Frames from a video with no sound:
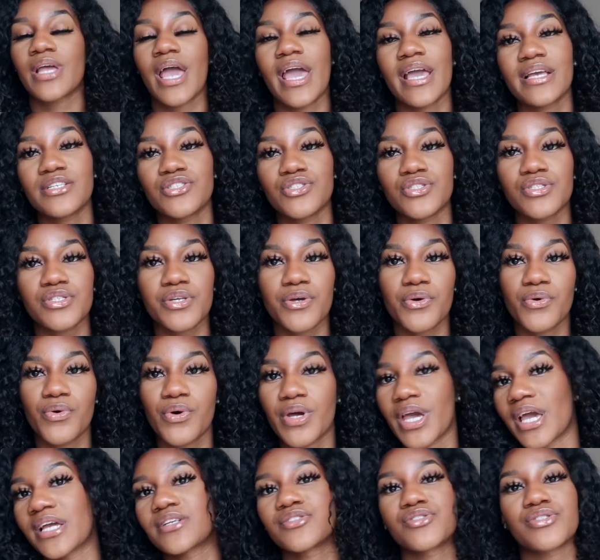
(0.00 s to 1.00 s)
Asians and
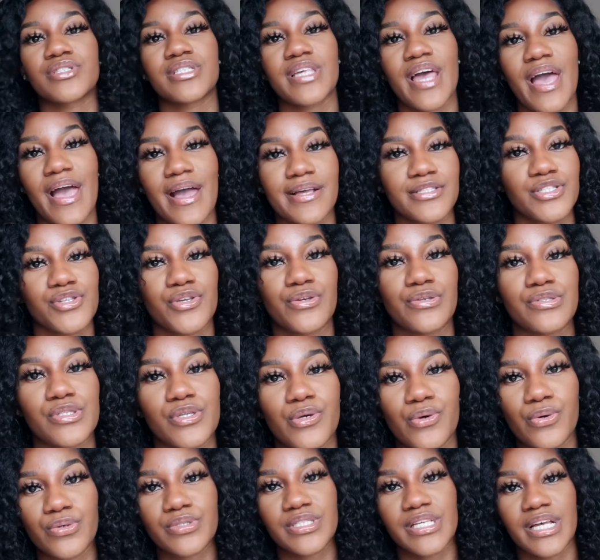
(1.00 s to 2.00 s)
Caucasians' hair's
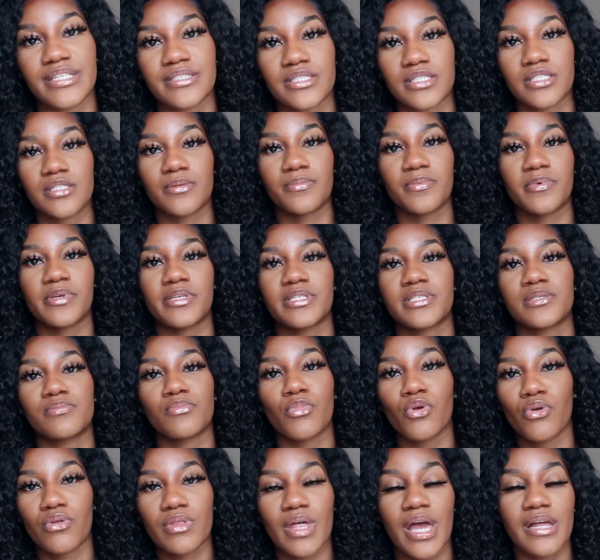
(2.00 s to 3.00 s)
cuticle tends to be
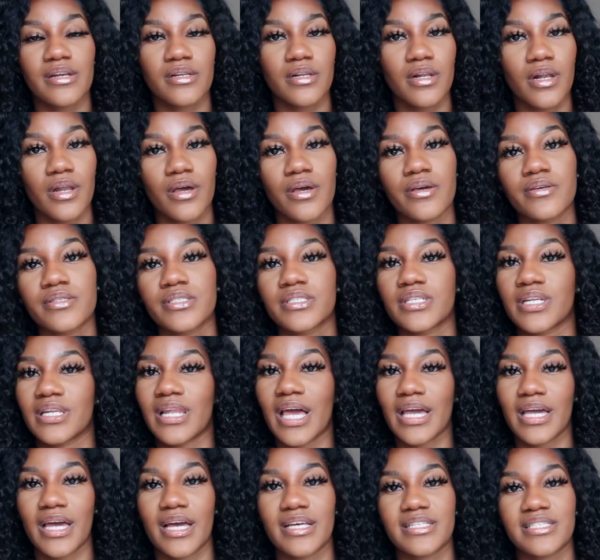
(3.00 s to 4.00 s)
smooth and closed,
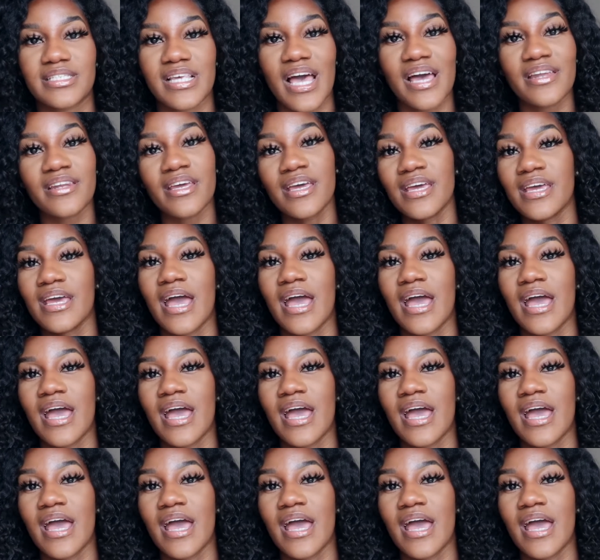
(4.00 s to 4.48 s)
like I said,